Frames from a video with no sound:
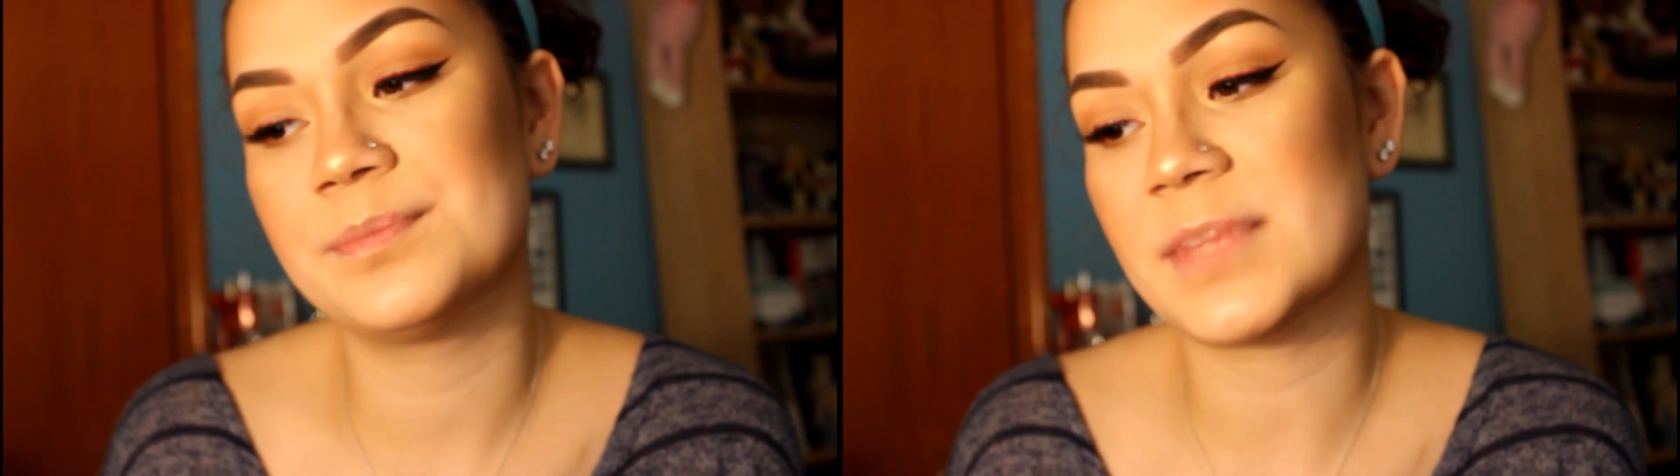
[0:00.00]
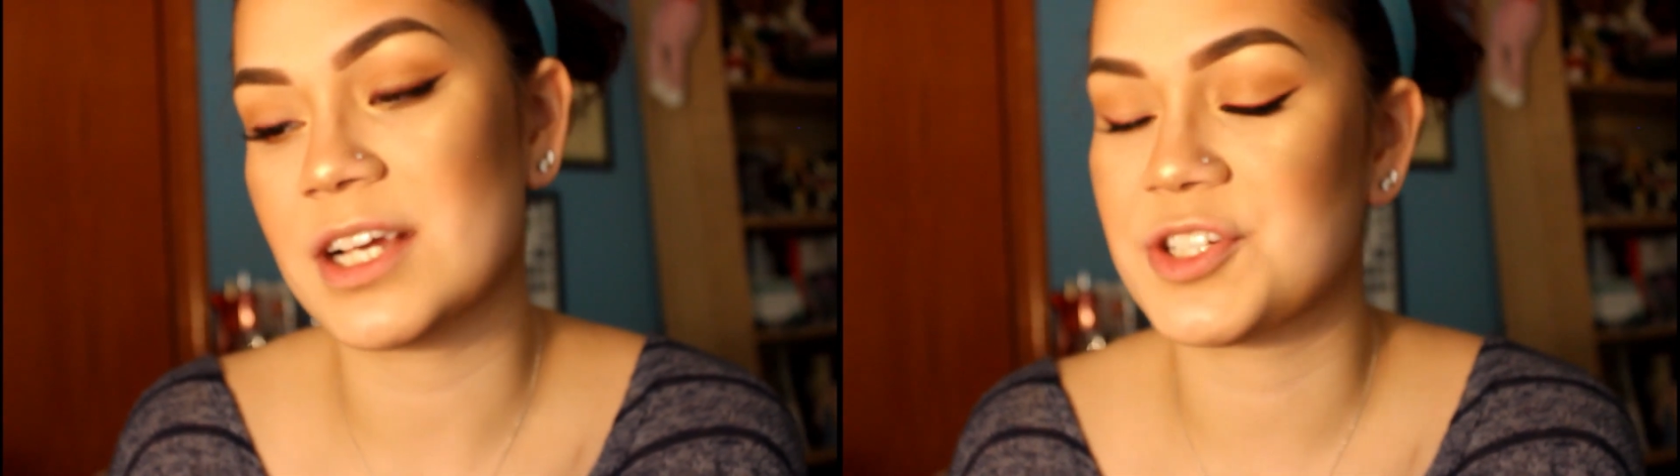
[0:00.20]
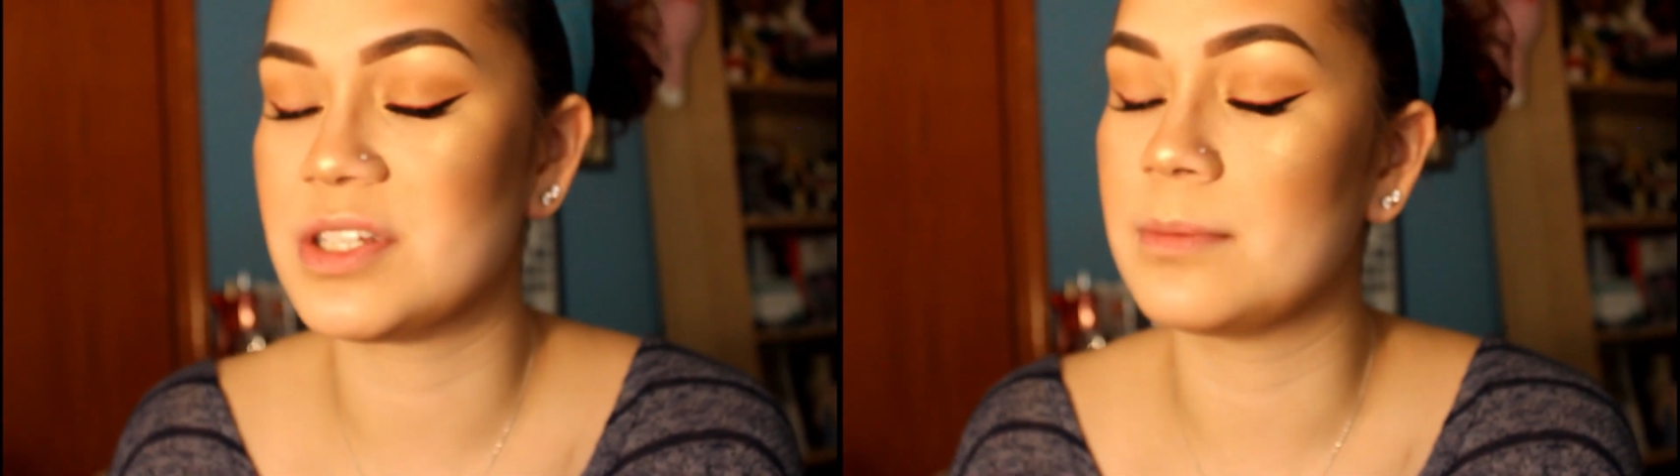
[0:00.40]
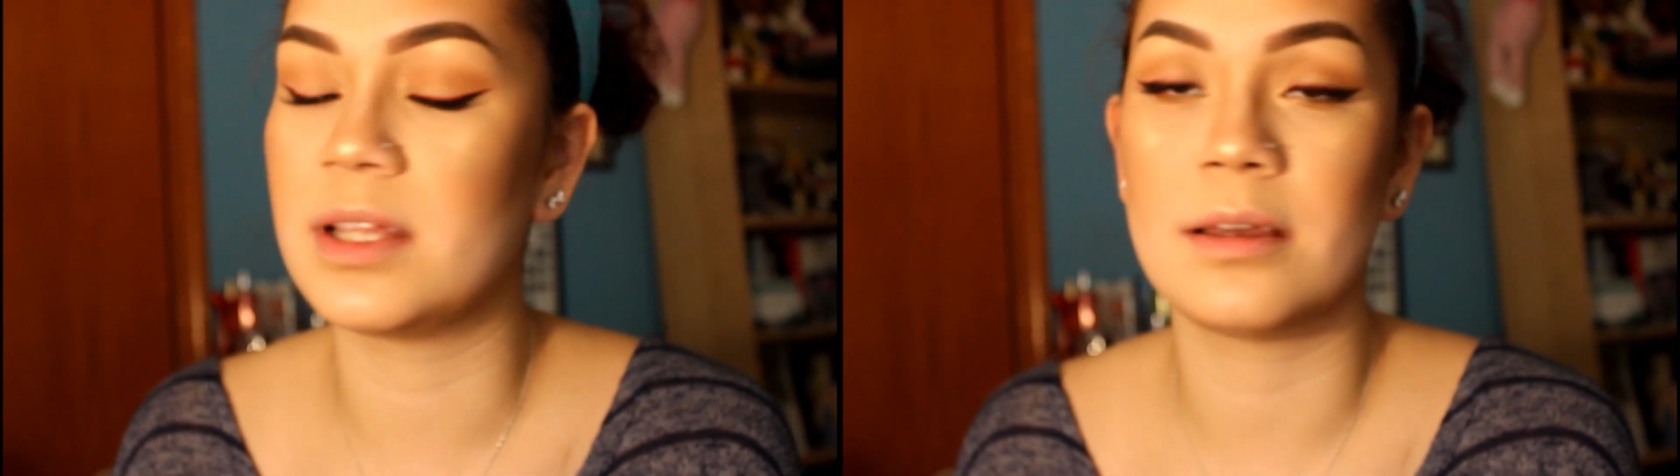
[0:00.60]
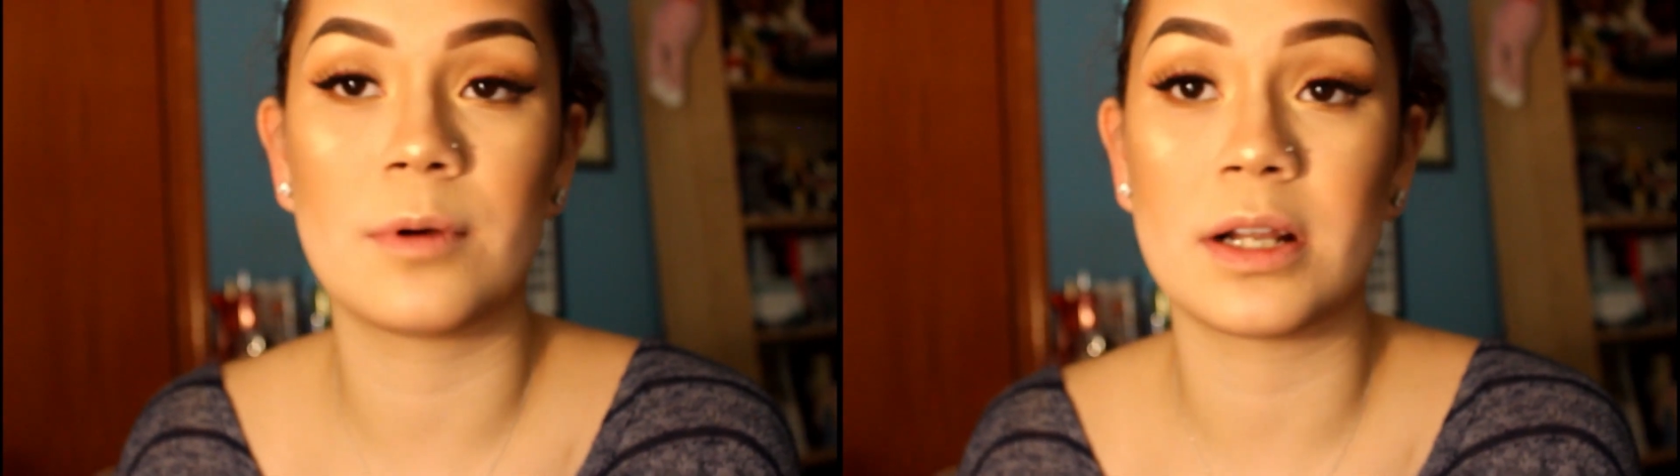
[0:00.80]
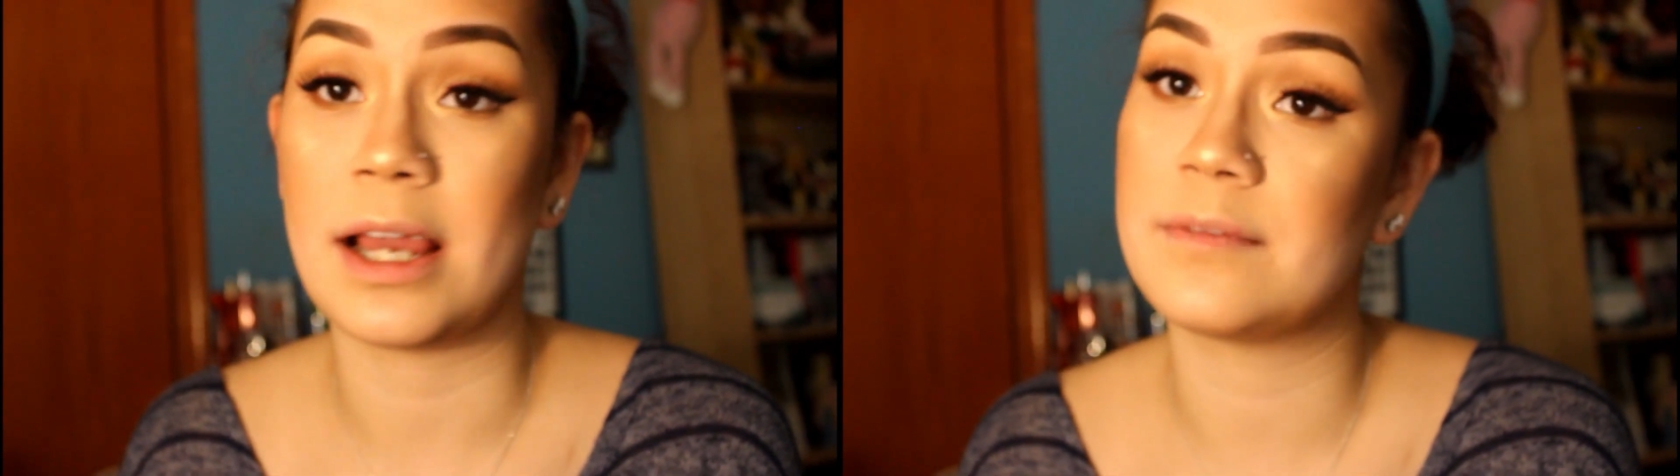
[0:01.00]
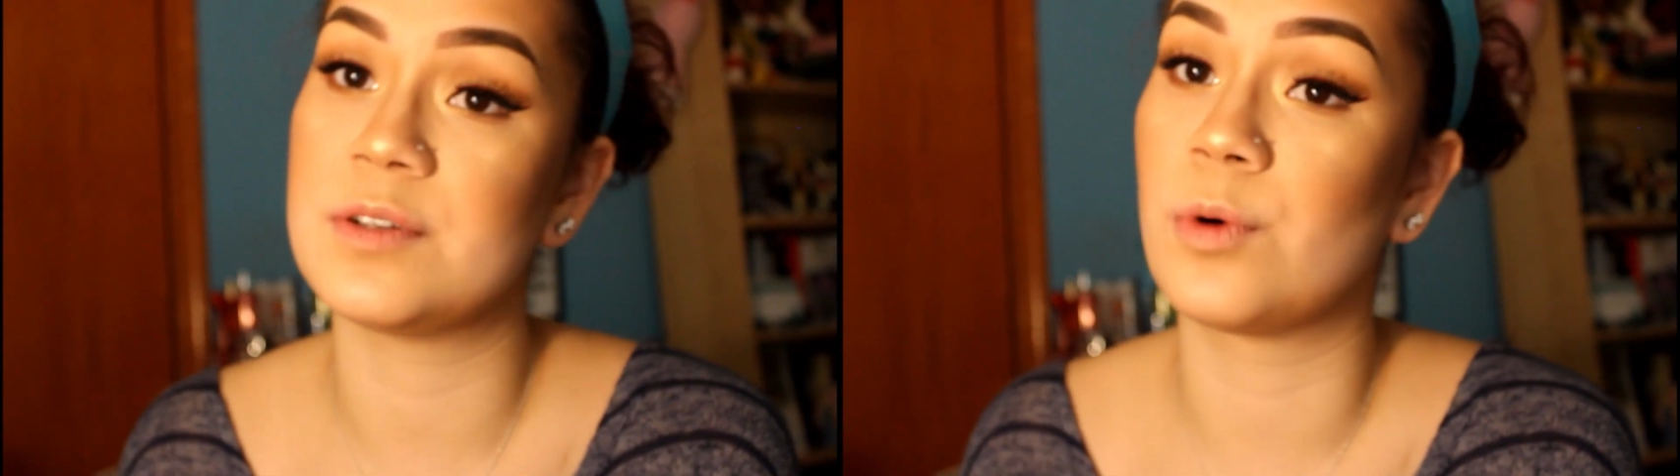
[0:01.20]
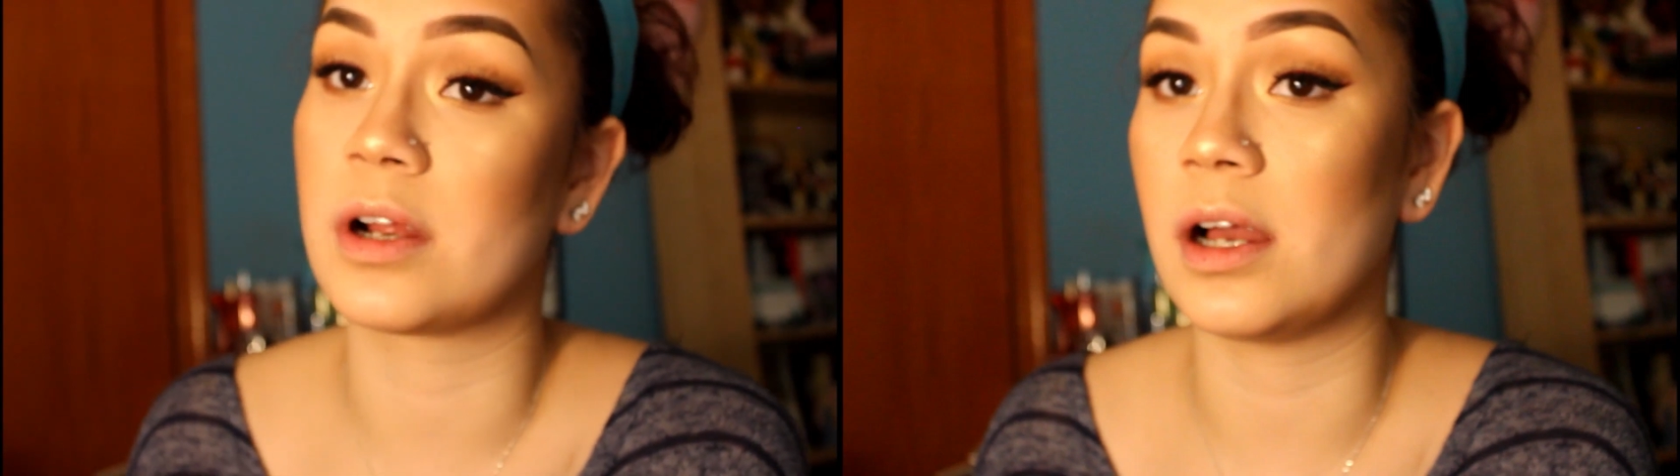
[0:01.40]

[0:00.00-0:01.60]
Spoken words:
That's just something we're gonna have to work